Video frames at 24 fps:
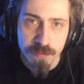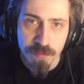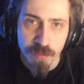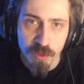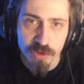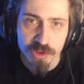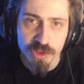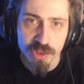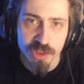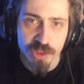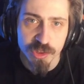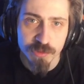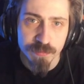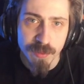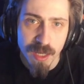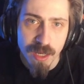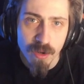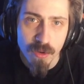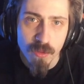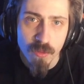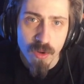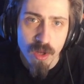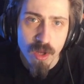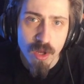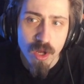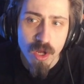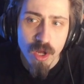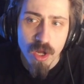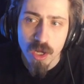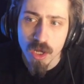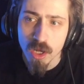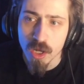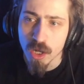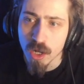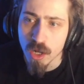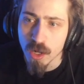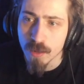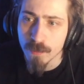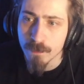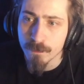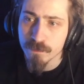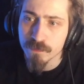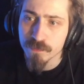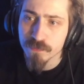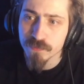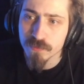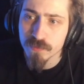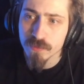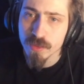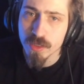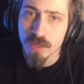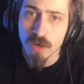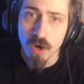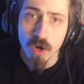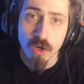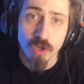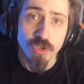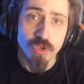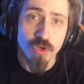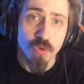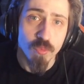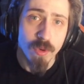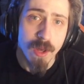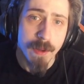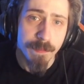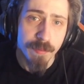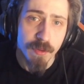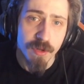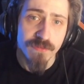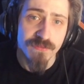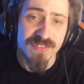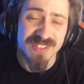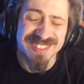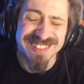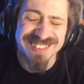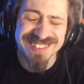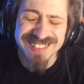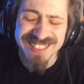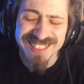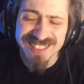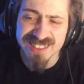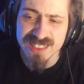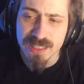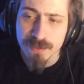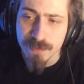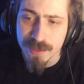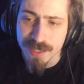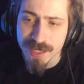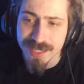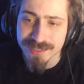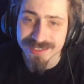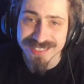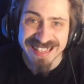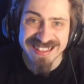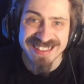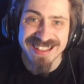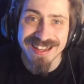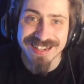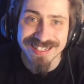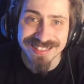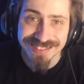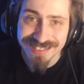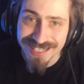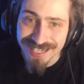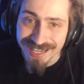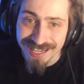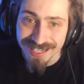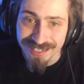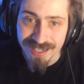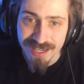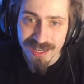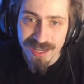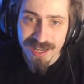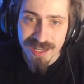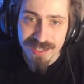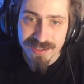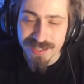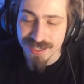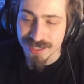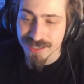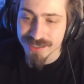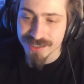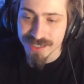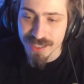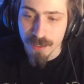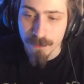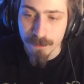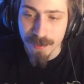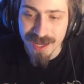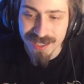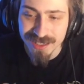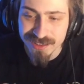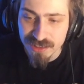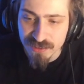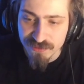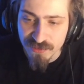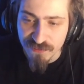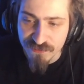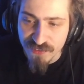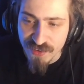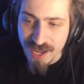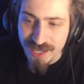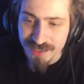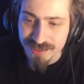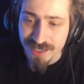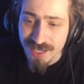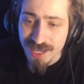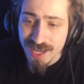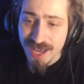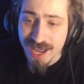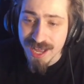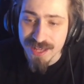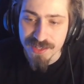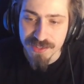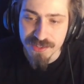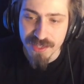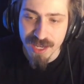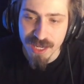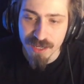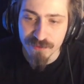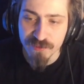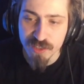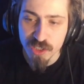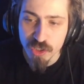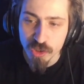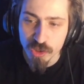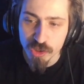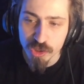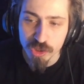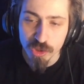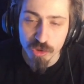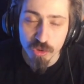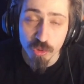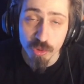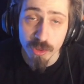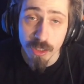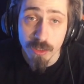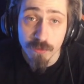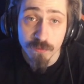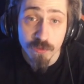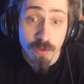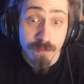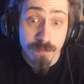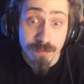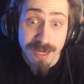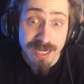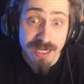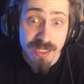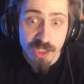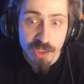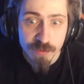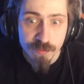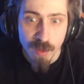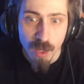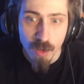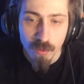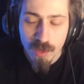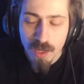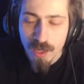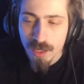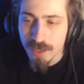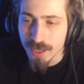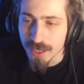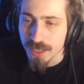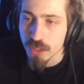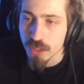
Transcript: puts a spell on your weapon for 60 minutes and that is it. That is it. Passive effect, and then that reduces the cooldown of your main spell. Like,